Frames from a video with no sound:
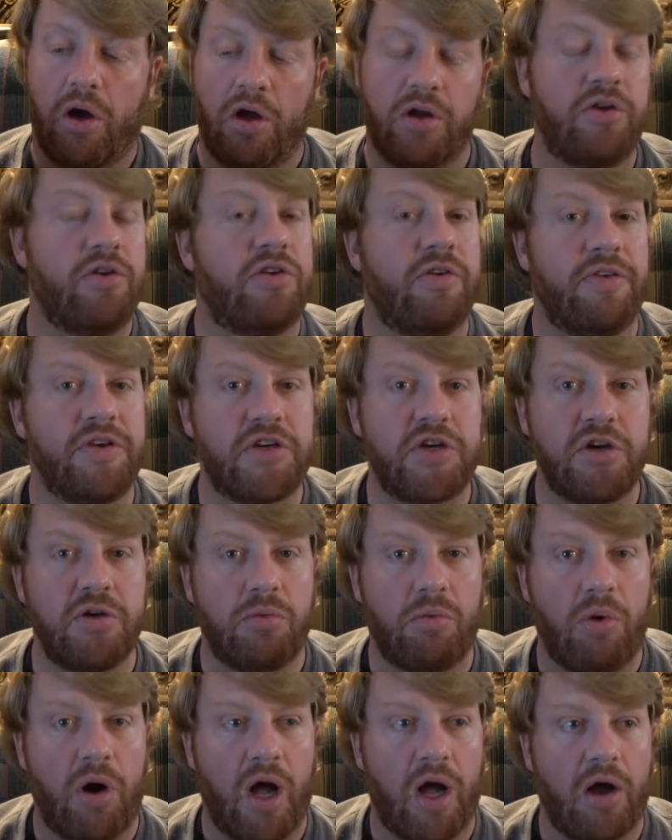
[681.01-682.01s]
uh, division
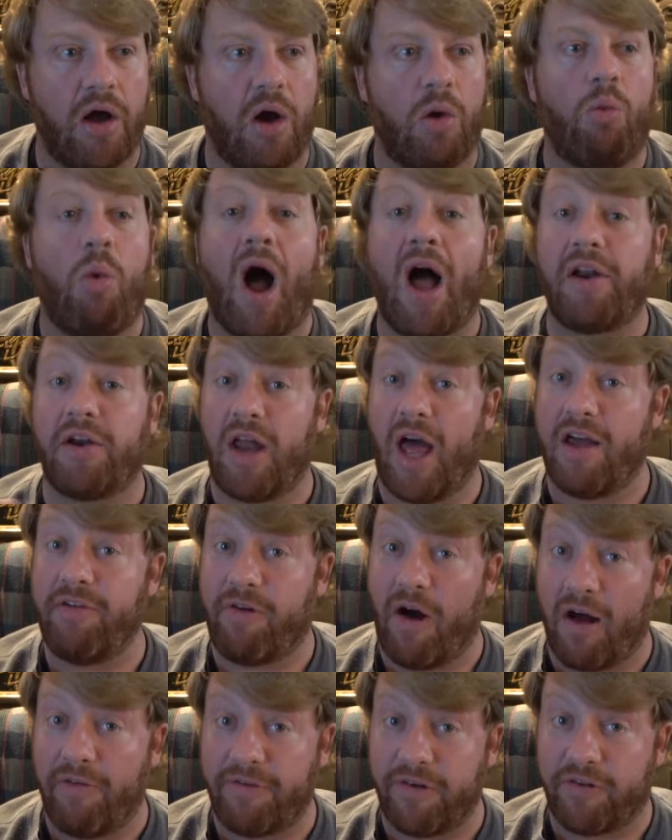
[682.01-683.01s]
of uh, uh, Wildlife
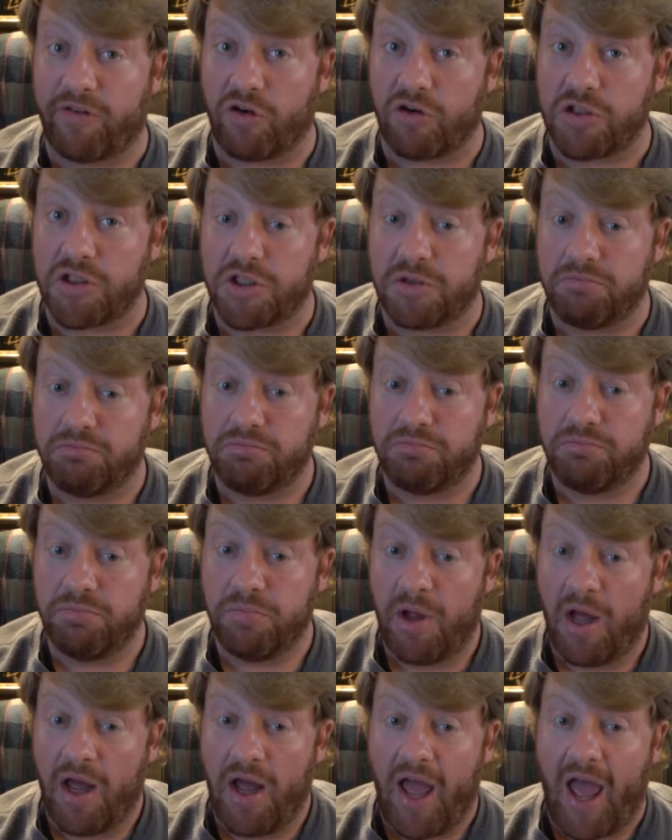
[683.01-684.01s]
Officers
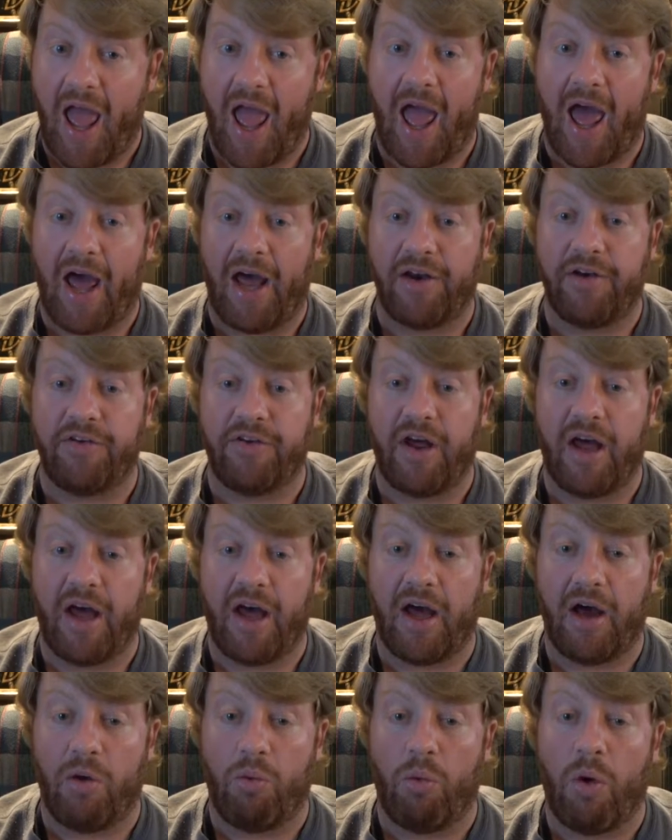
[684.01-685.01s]
and
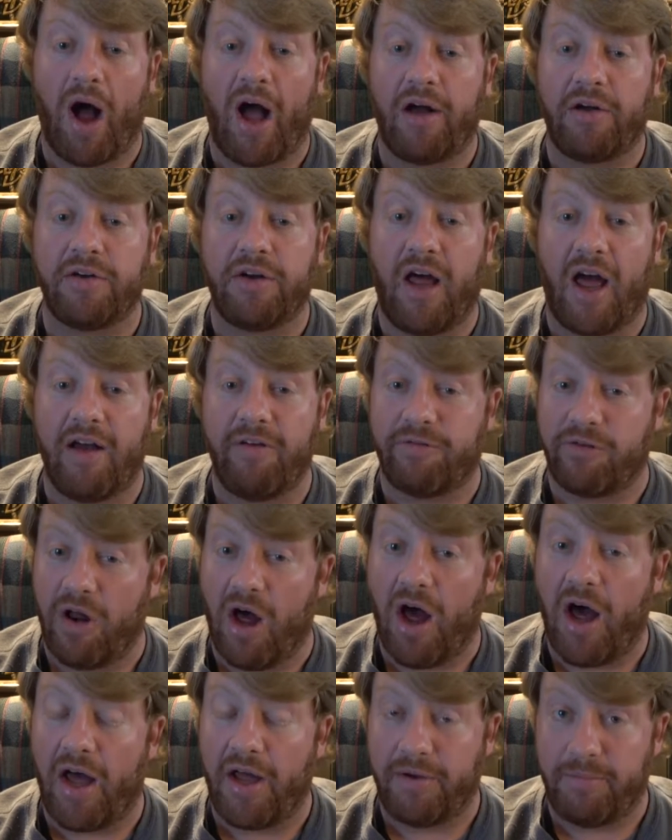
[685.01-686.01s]
uh, Wildlife
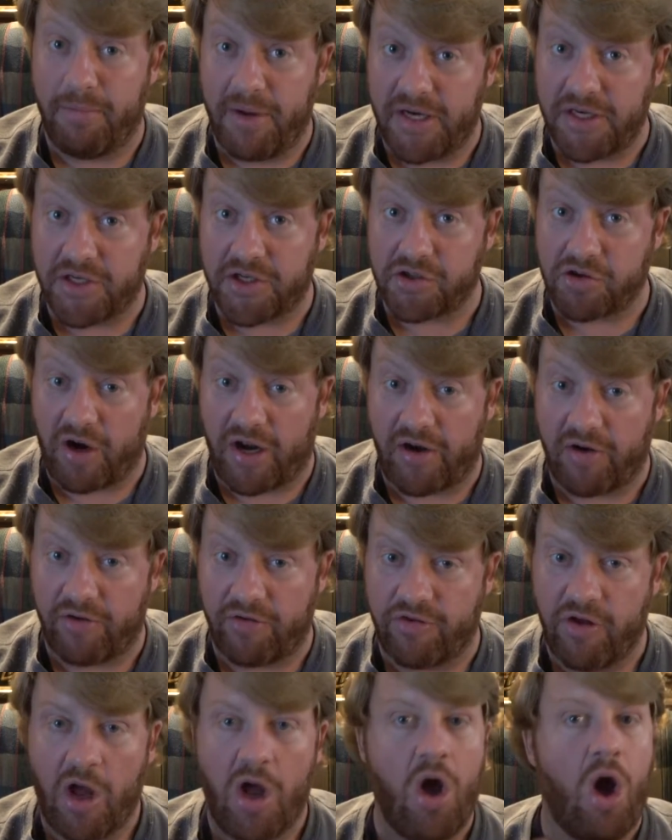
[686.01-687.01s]
Law
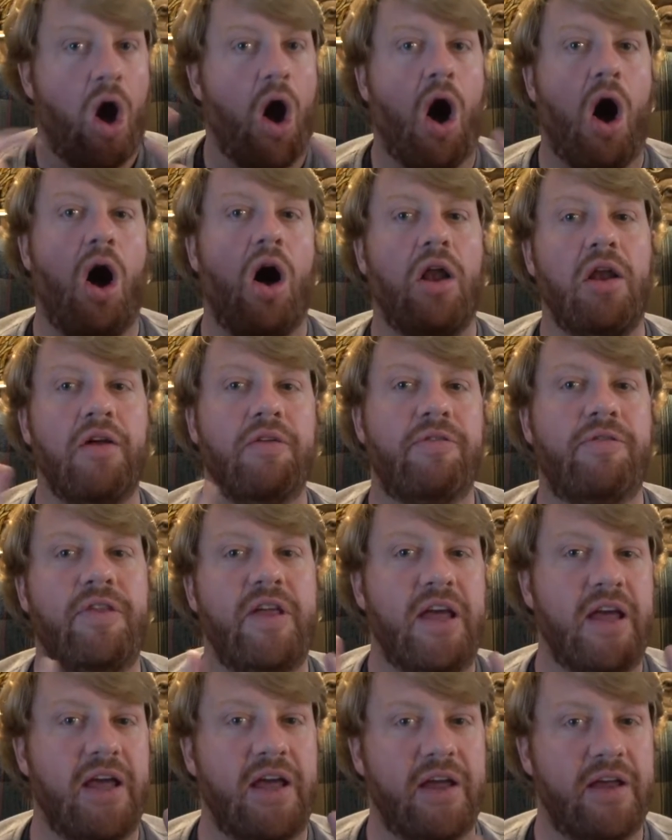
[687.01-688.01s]
Administrators. All of
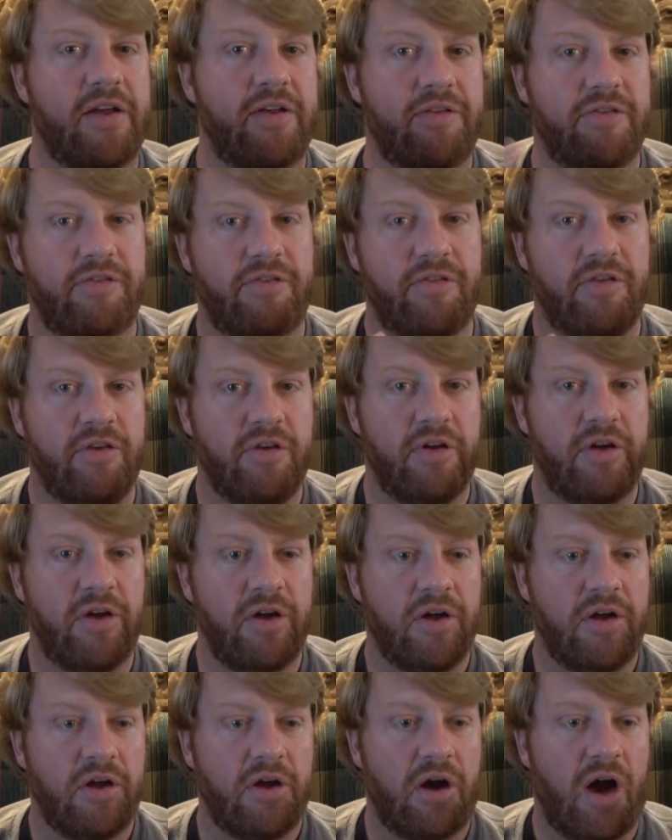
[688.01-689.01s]
these,
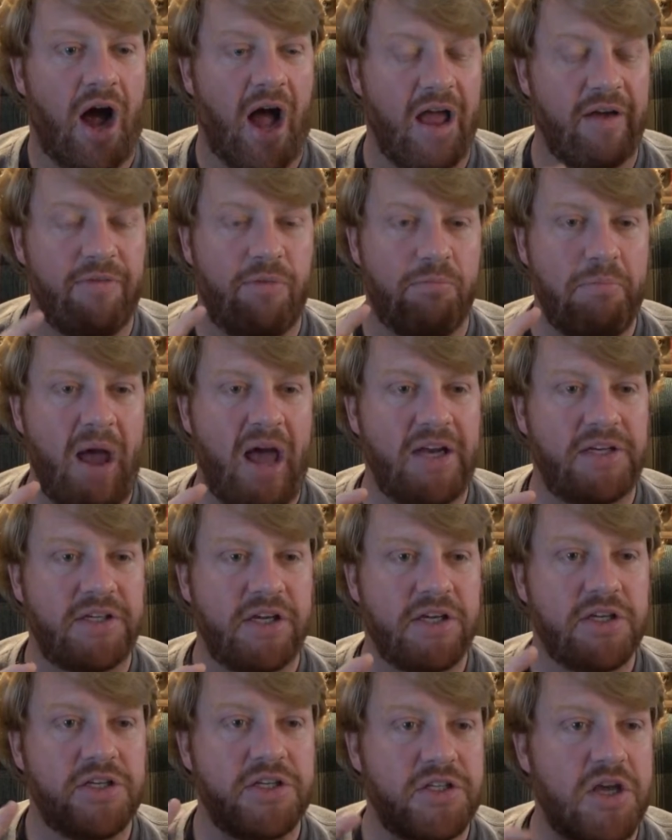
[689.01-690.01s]
I've met
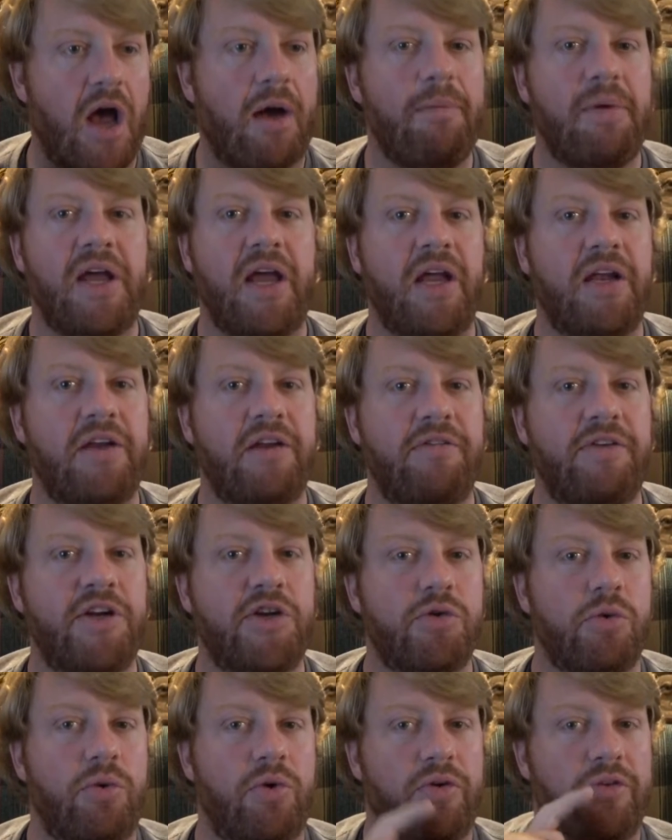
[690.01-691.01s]
some
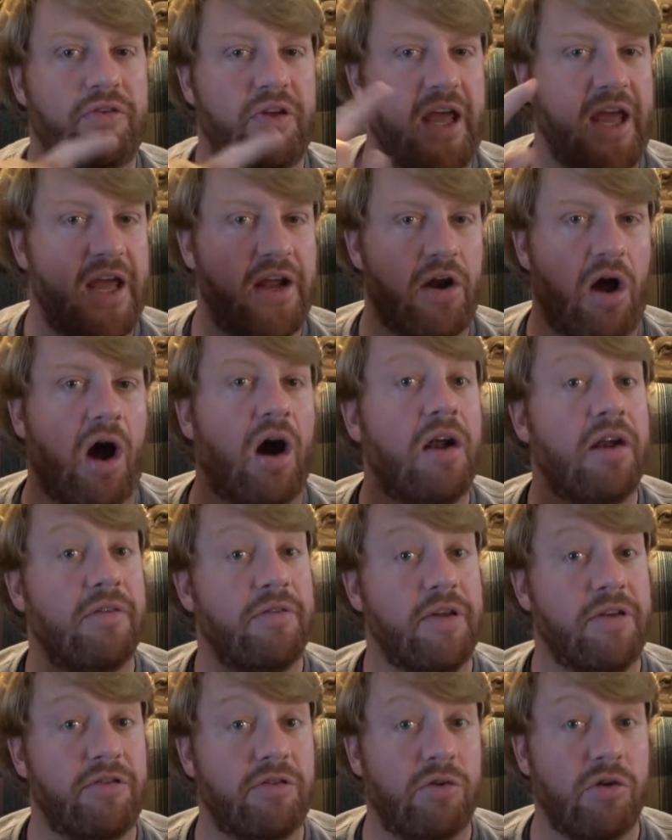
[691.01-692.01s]
individuals in all of
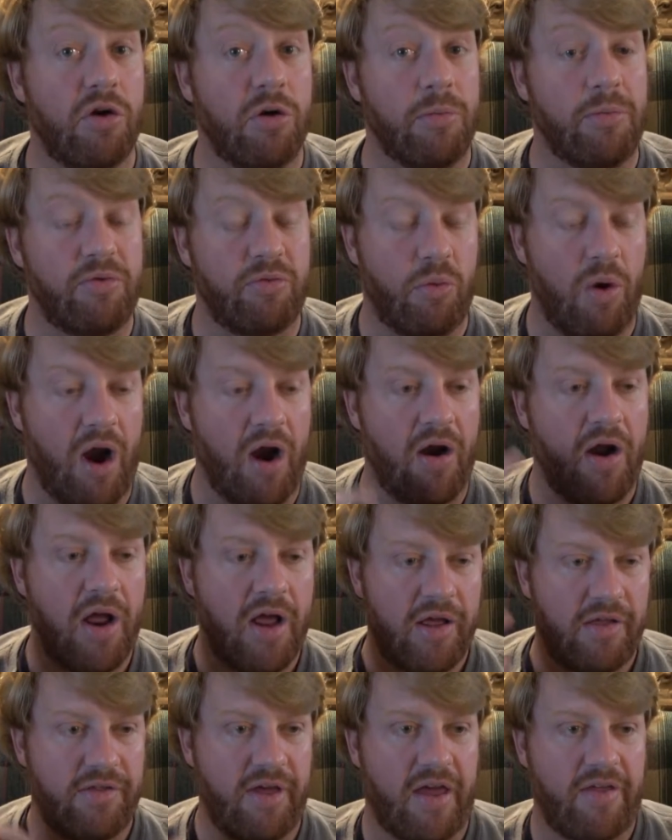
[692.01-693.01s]
these groups where
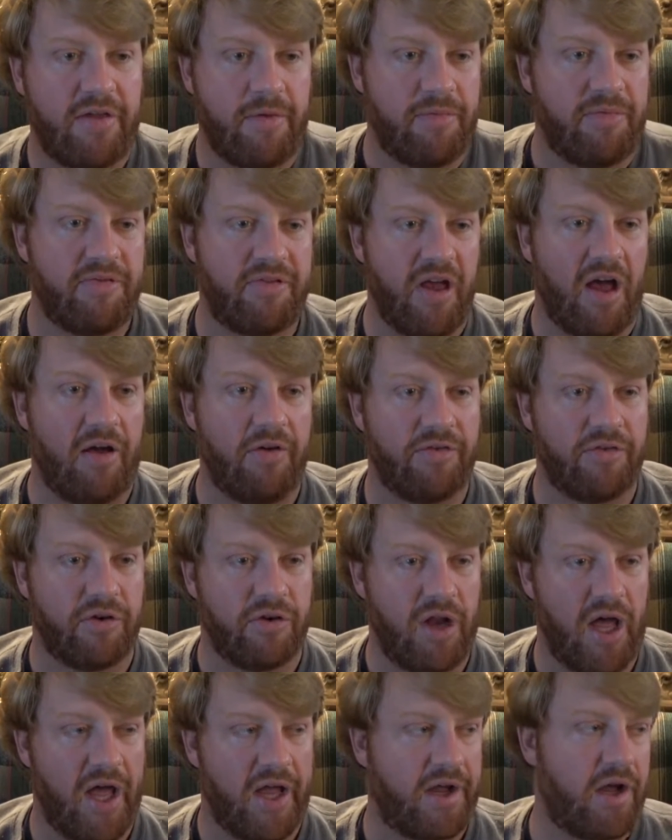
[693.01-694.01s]
they themselves are
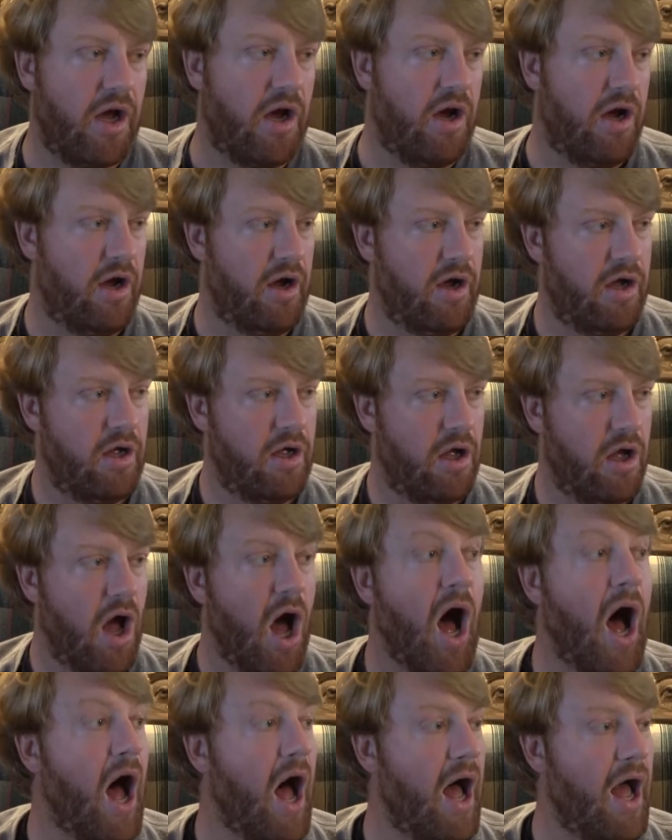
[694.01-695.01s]
like, uh huh
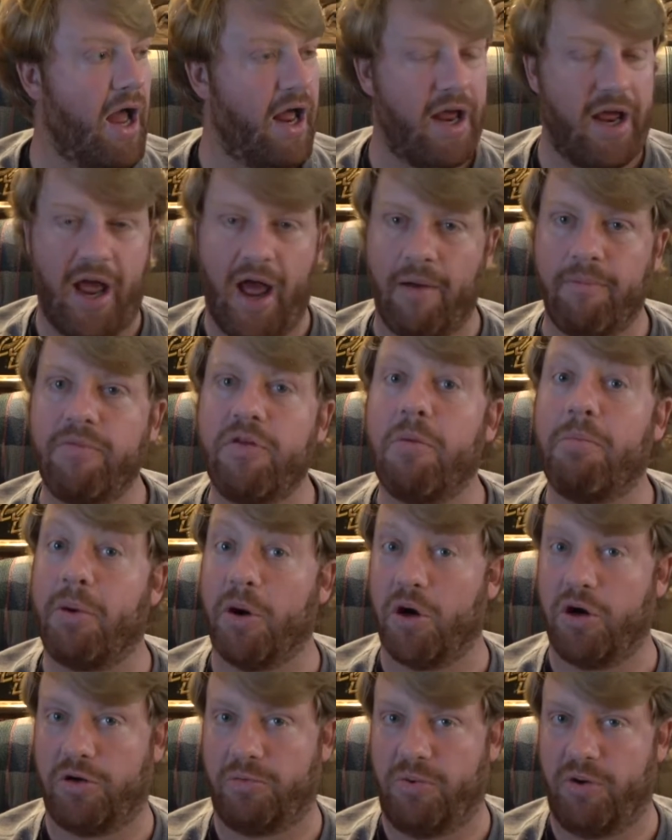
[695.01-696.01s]
I am the
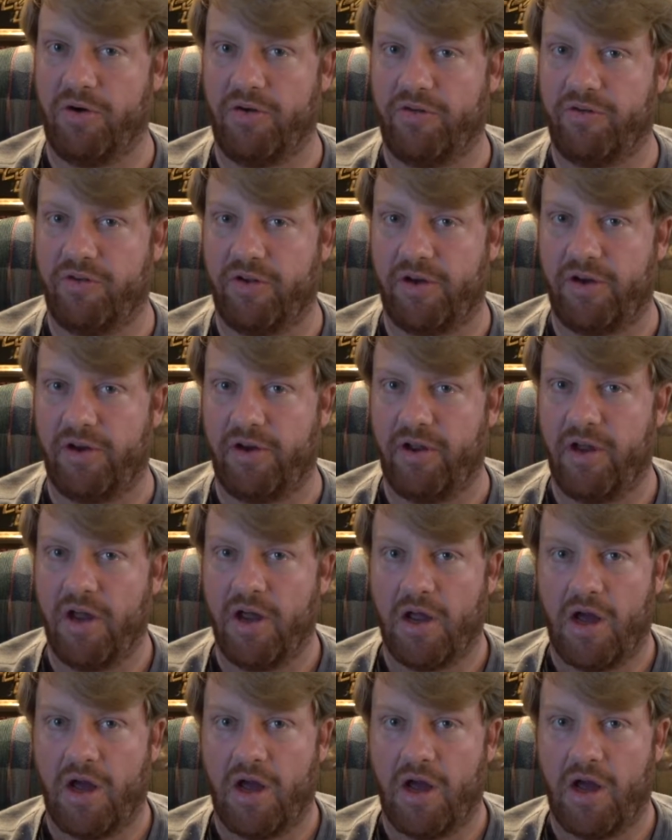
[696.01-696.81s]
bird person.